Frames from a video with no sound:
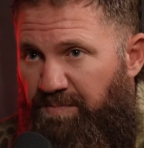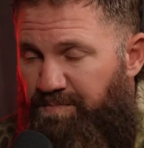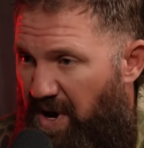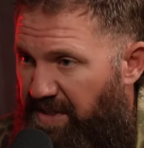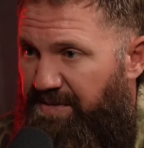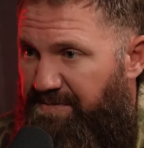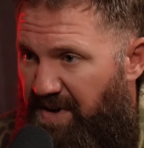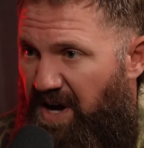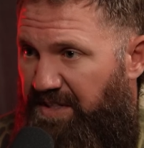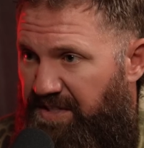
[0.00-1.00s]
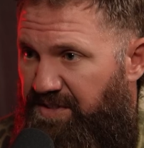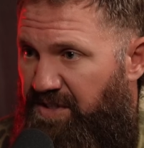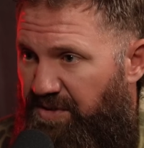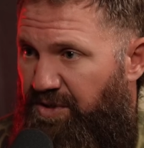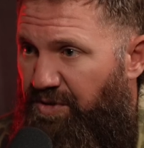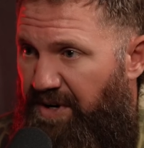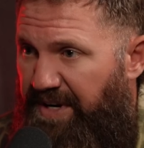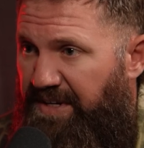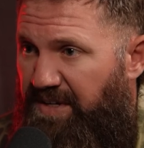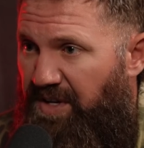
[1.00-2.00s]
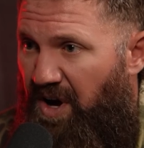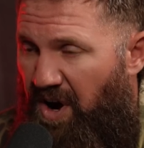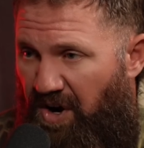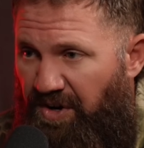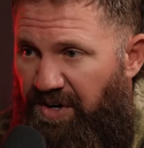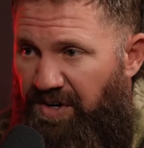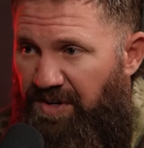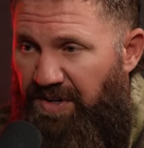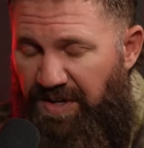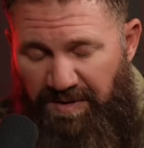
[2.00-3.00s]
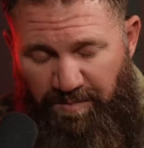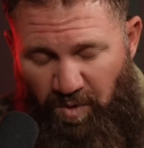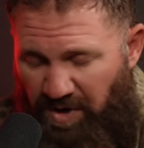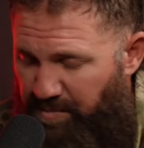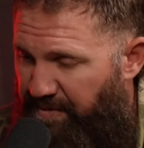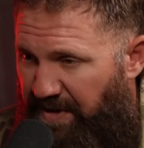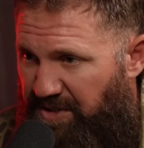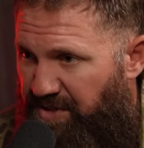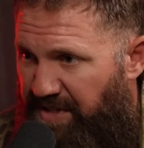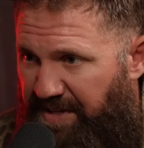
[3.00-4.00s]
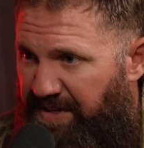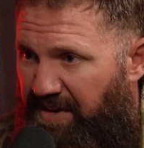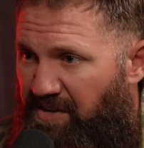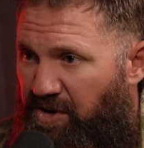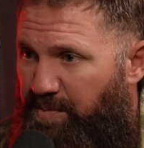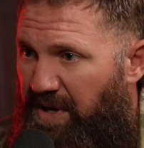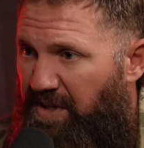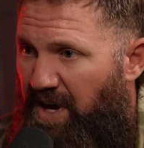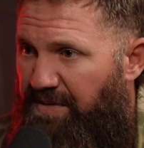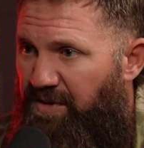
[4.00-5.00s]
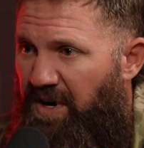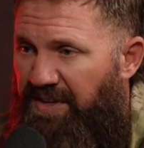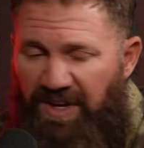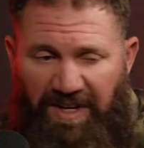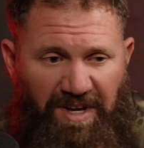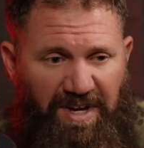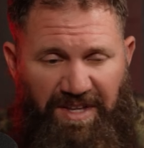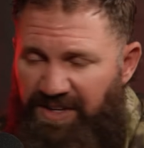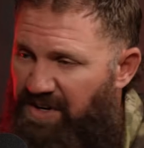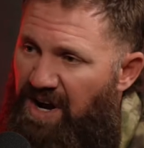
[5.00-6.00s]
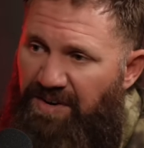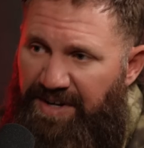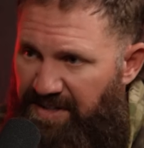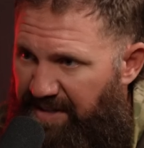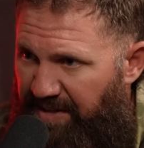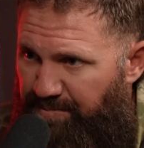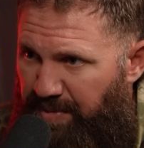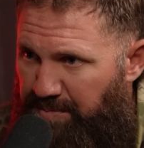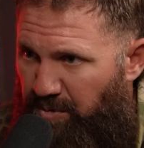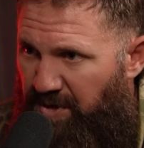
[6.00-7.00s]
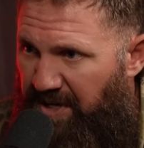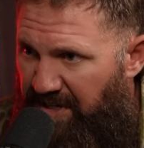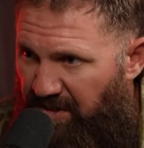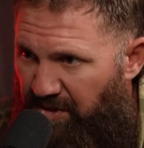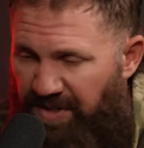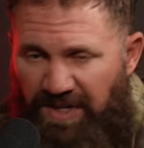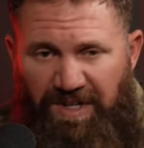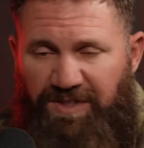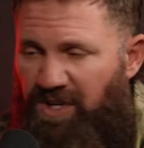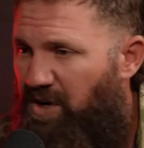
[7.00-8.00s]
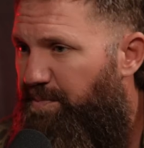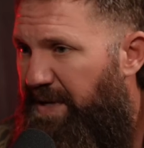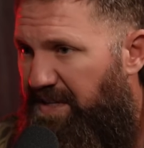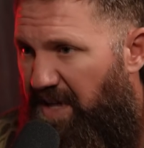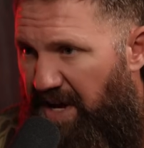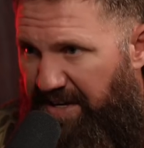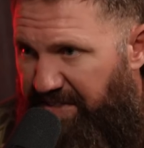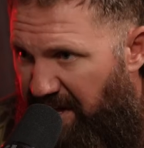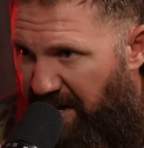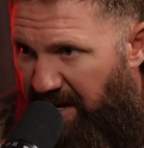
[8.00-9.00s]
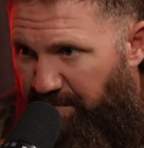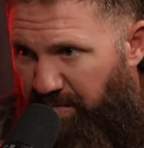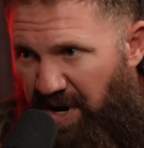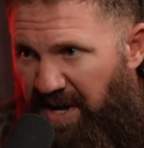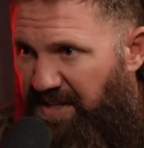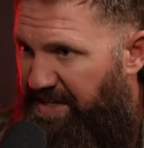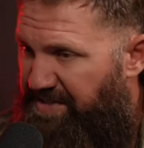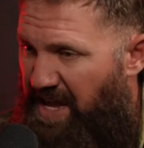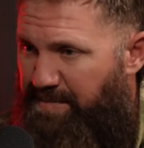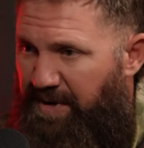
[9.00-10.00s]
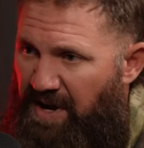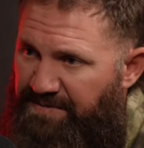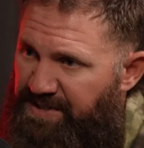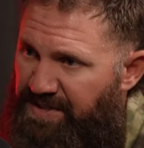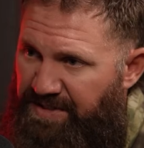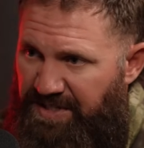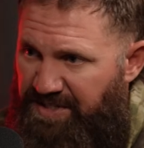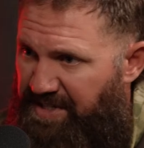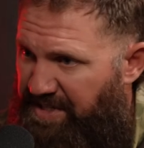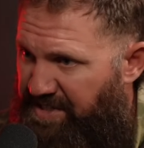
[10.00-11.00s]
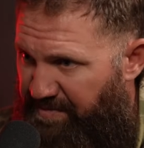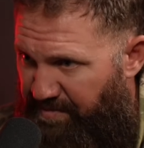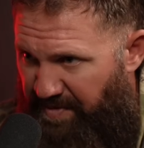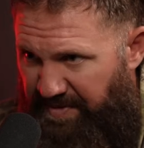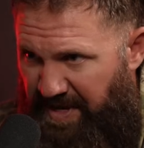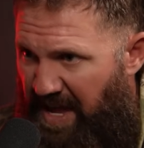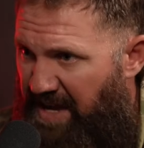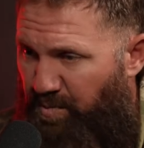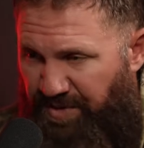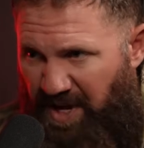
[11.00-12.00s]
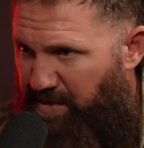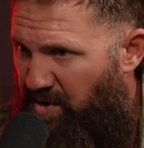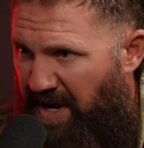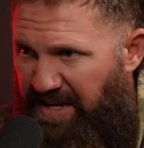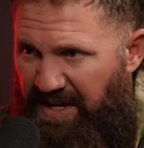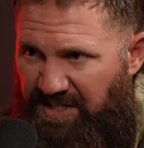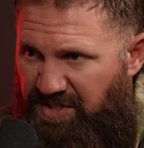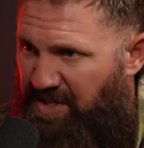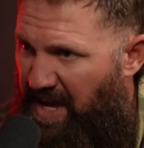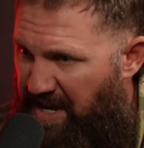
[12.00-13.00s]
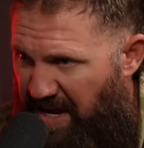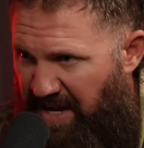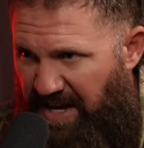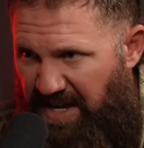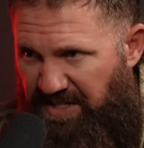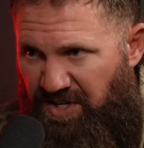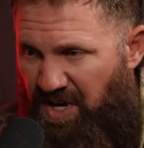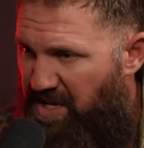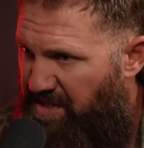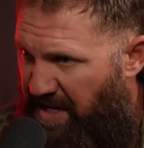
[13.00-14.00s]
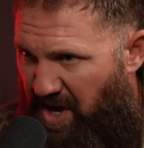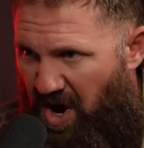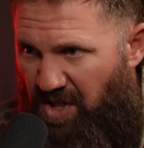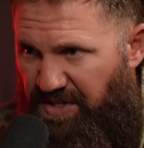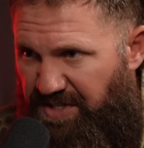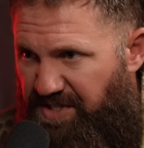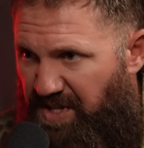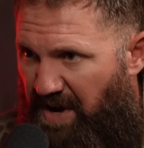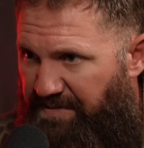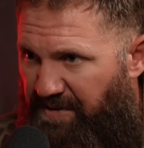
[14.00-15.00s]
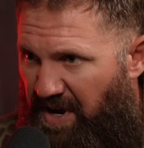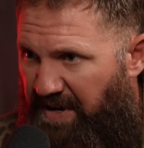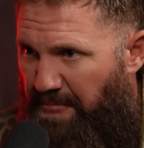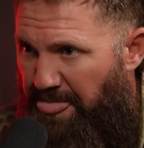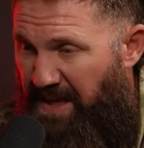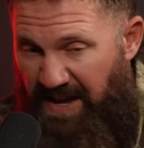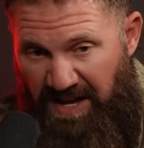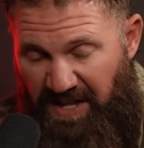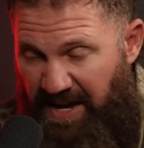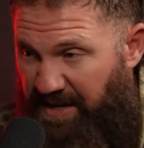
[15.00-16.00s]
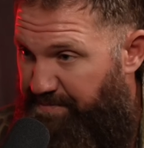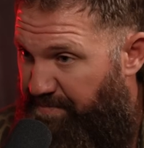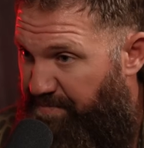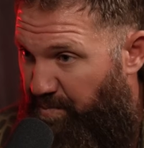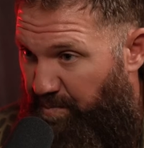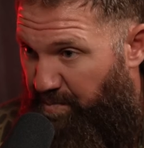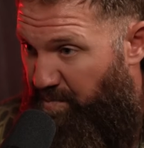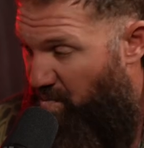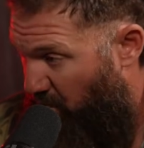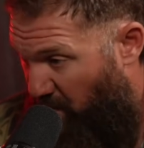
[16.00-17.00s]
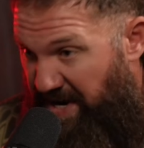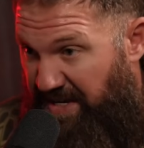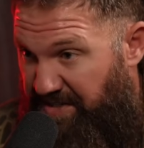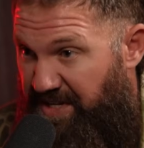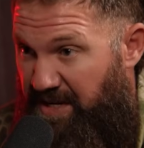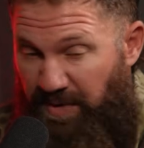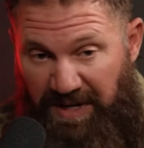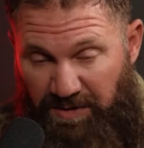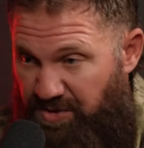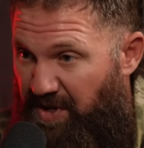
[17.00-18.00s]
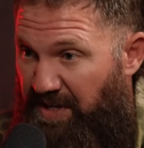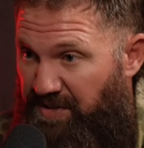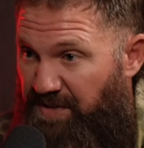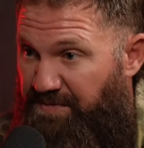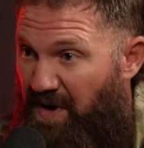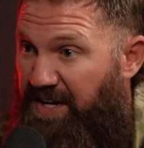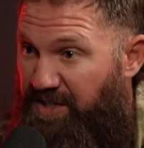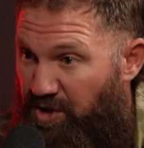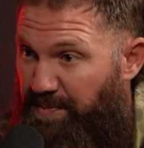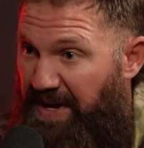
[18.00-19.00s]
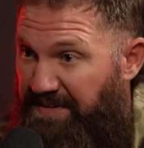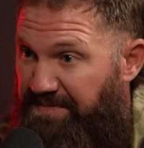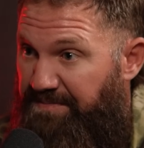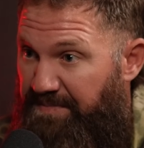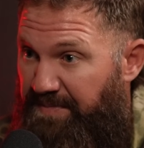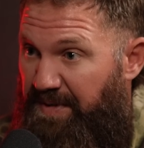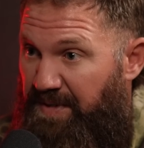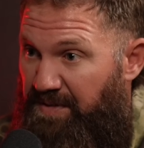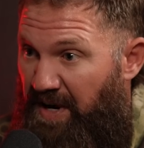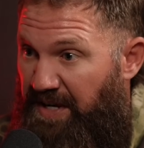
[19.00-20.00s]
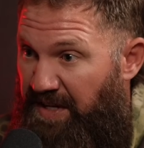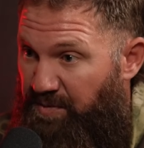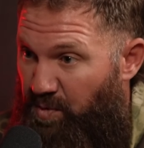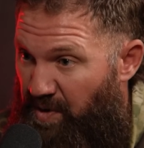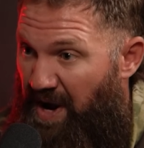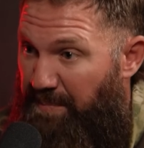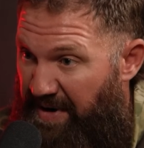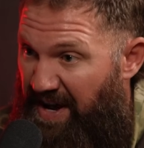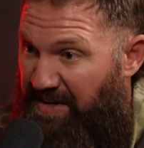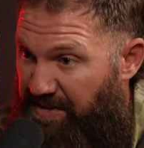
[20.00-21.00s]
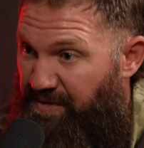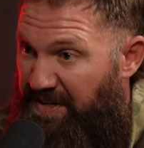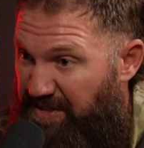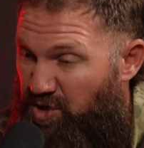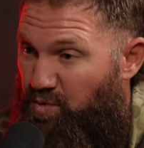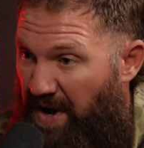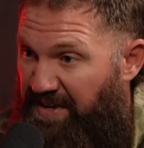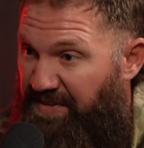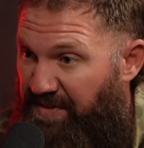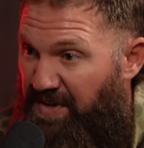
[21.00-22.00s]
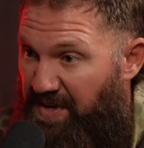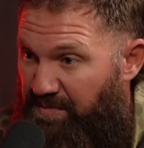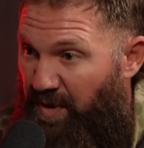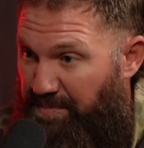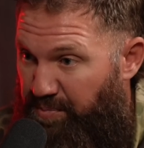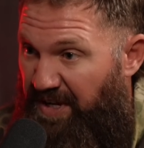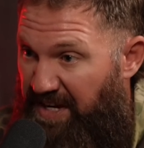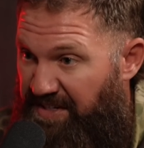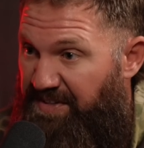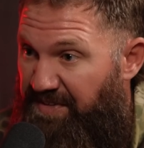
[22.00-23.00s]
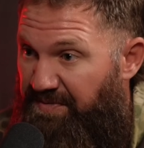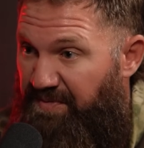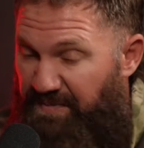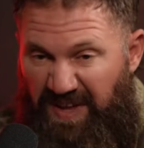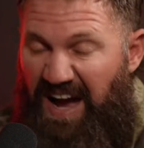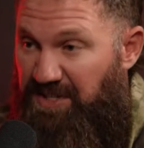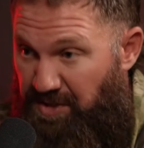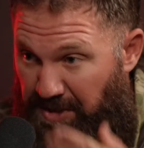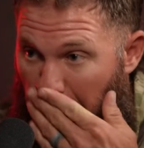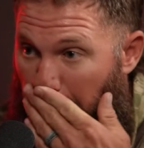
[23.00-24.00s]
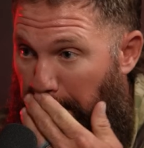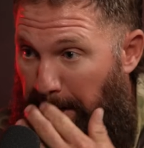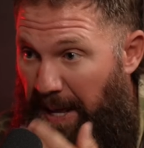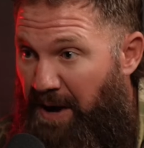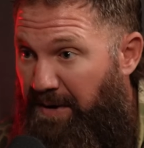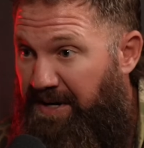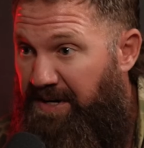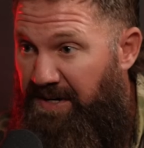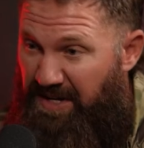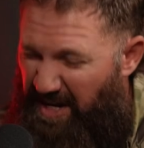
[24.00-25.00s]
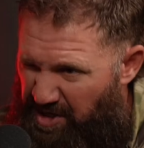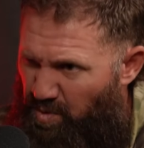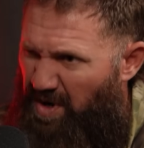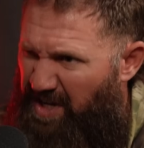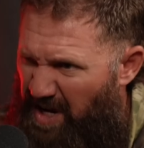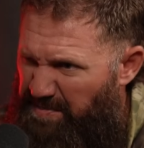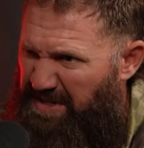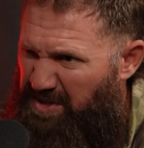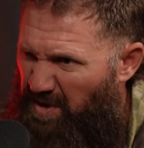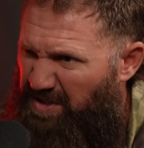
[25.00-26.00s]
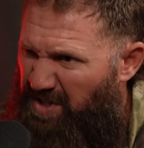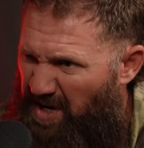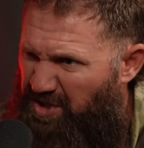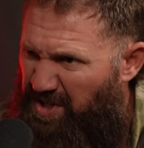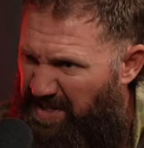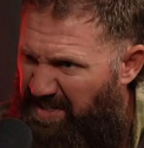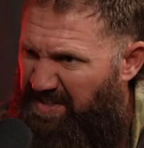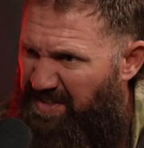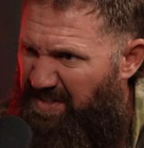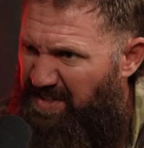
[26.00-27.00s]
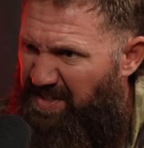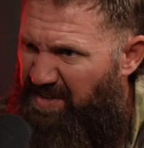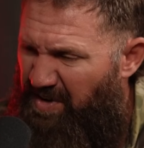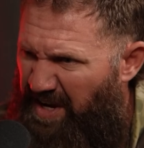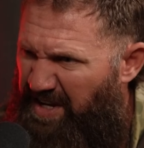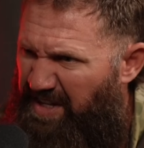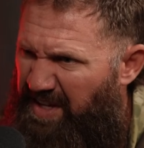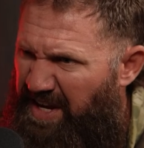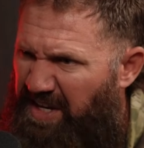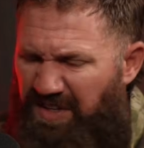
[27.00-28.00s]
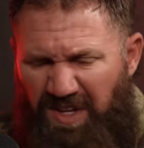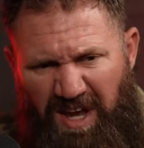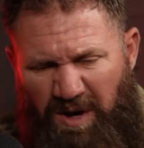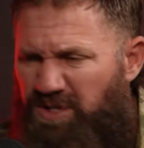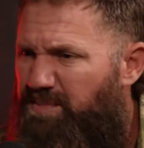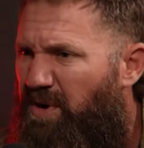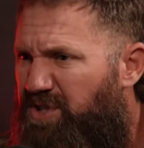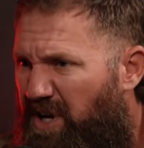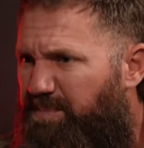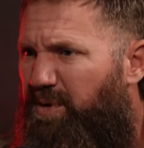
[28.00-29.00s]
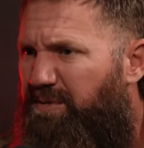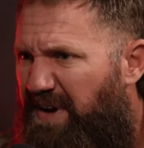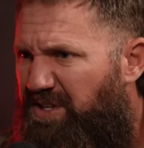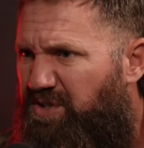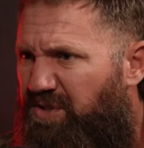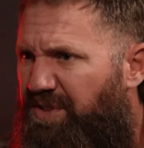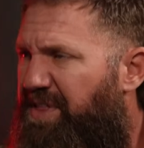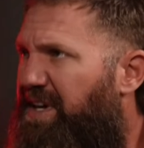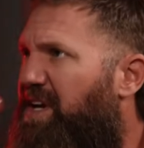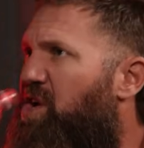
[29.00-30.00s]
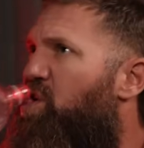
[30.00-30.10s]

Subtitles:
motherfucked 2-3 harder and more unprofessional than anything I've ever heard in my life, right? They're out here getting people killed. Don't be like them, right? Like naming off statistics and WIAs, KIAs, like all this stuff, right? And like we as team leaders are like, dude, fuck you, man. Right? Like we've been out here freaking sweating, like bleeding. Guys are dying out here and you want to come in and you want to talk shit, right? Like it was the most unprofessional thing